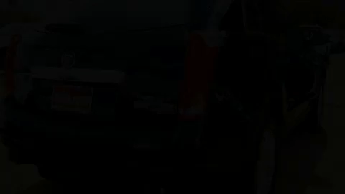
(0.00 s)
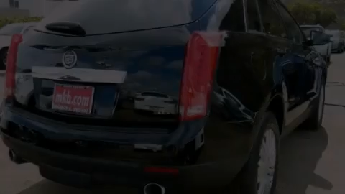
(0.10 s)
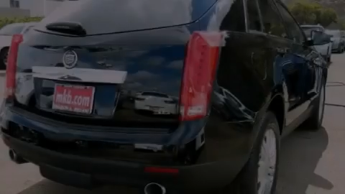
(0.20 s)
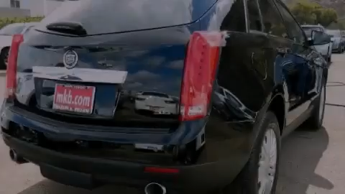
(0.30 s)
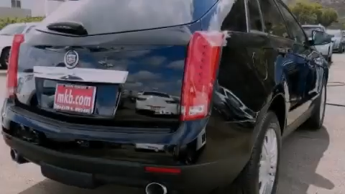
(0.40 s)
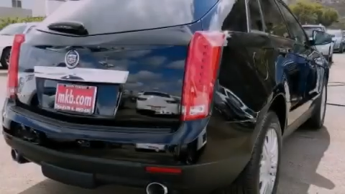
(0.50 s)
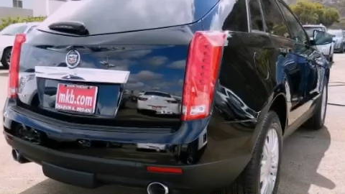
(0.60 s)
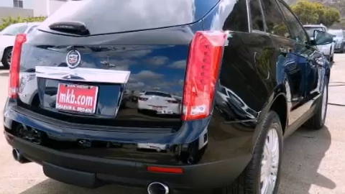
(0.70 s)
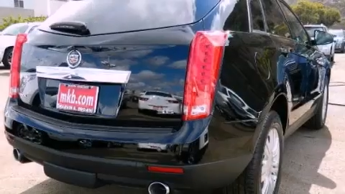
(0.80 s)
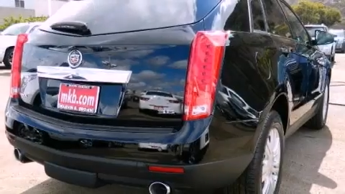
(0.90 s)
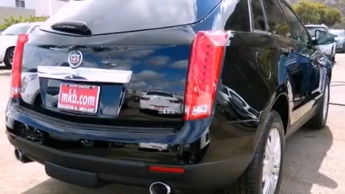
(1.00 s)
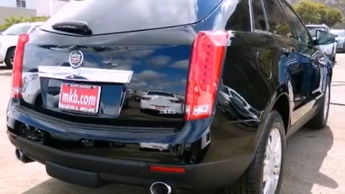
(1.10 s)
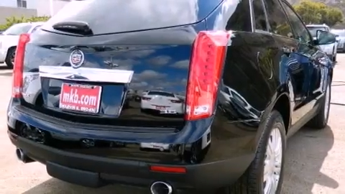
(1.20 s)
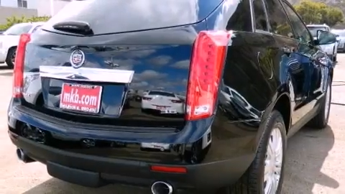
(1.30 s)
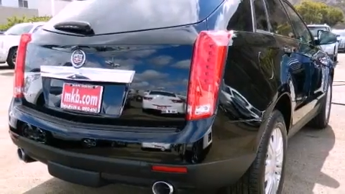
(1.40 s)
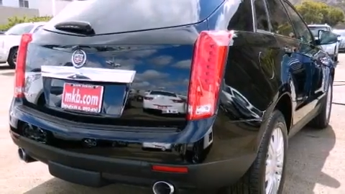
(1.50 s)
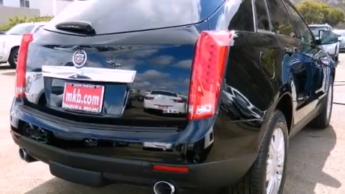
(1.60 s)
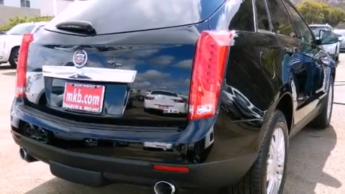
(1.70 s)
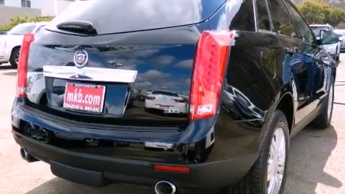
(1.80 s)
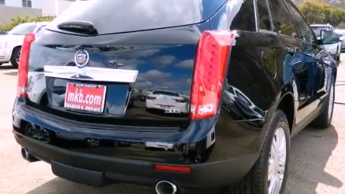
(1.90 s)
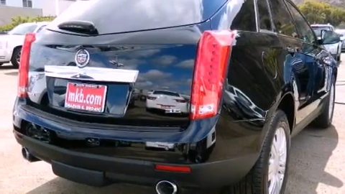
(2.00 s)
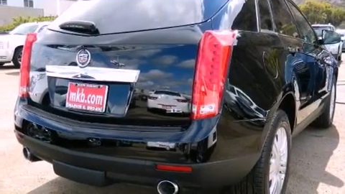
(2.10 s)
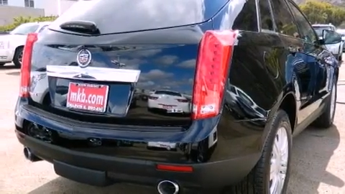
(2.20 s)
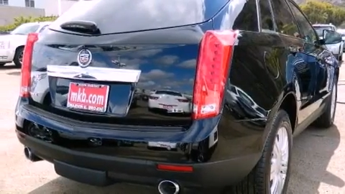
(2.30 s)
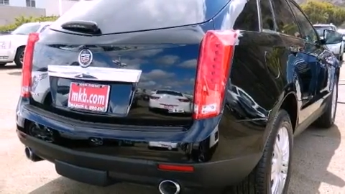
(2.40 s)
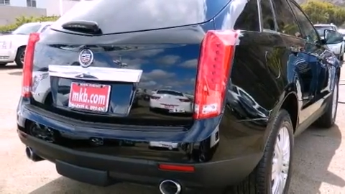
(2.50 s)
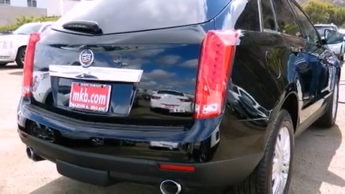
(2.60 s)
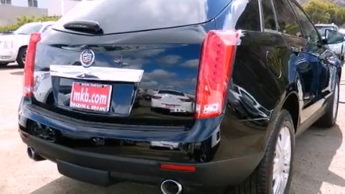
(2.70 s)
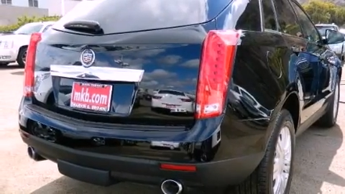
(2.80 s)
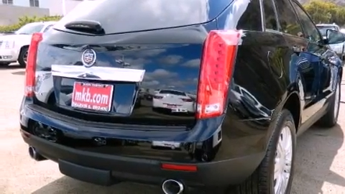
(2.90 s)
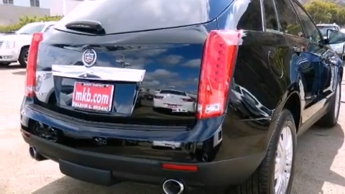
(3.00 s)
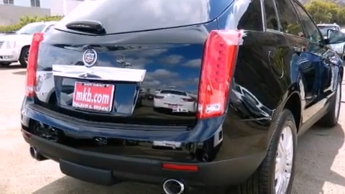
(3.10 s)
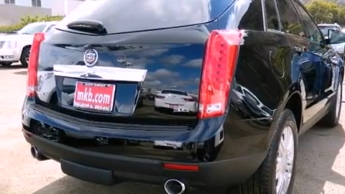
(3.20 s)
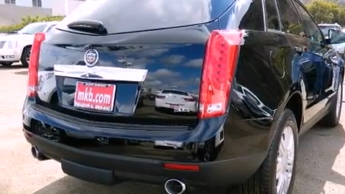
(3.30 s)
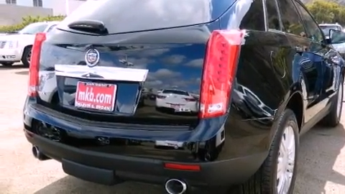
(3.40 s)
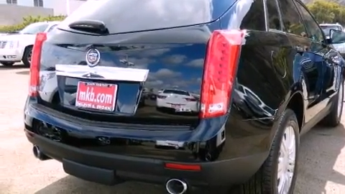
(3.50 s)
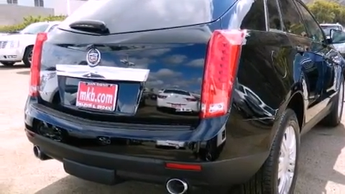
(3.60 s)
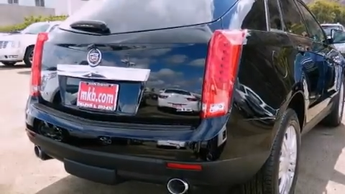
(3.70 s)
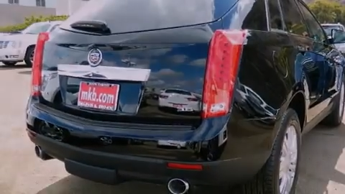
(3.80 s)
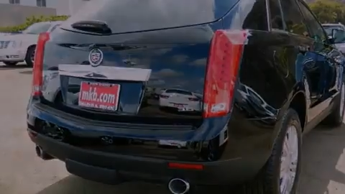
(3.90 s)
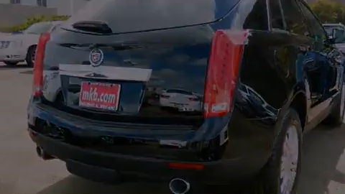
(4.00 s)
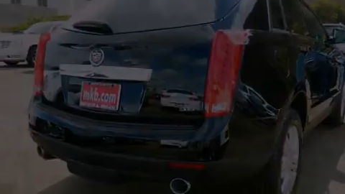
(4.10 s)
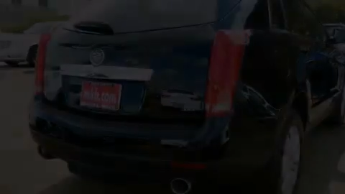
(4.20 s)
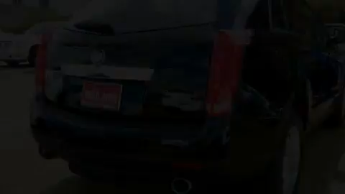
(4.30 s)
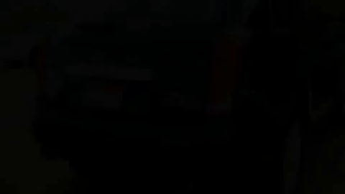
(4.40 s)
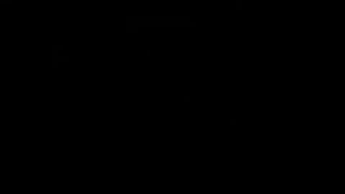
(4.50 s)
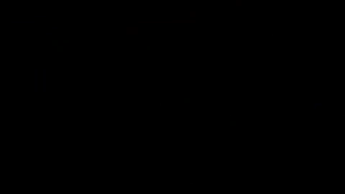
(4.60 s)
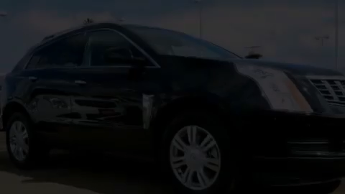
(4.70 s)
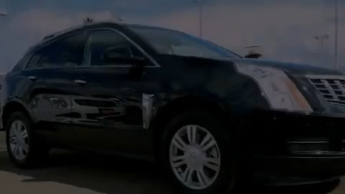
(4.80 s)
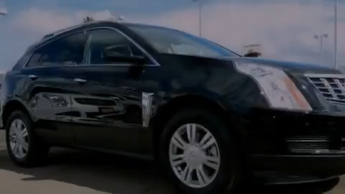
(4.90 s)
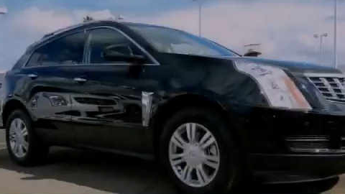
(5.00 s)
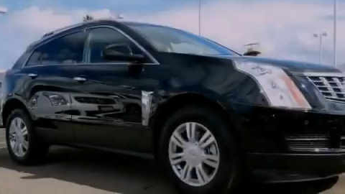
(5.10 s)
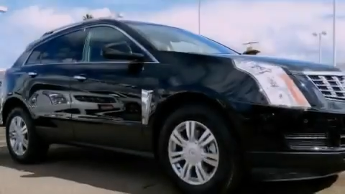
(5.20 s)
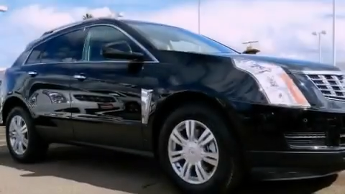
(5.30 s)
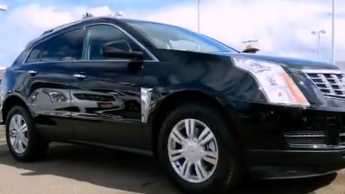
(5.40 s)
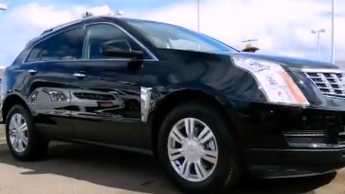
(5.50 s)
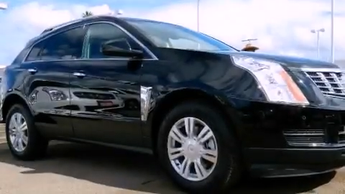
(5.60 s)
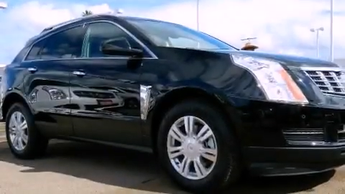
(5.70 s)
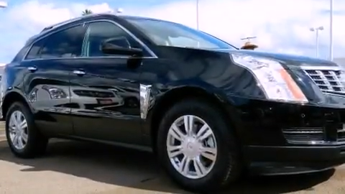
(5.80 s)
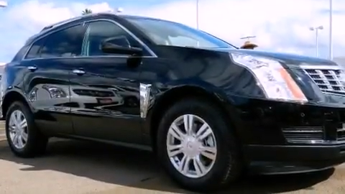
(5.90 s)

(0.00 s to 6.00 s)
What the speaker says: No face is visible, so there are no lips to read.